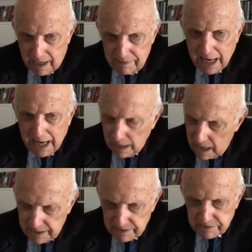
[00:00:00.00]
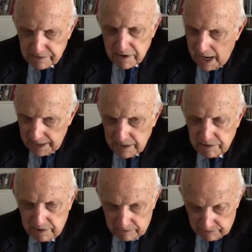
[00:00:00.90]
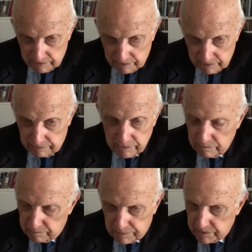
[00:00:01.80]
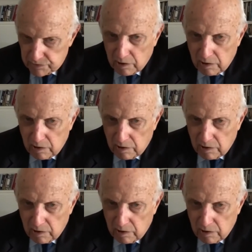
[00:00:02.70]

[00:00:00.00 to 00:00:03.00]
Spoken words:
And that line is not easy to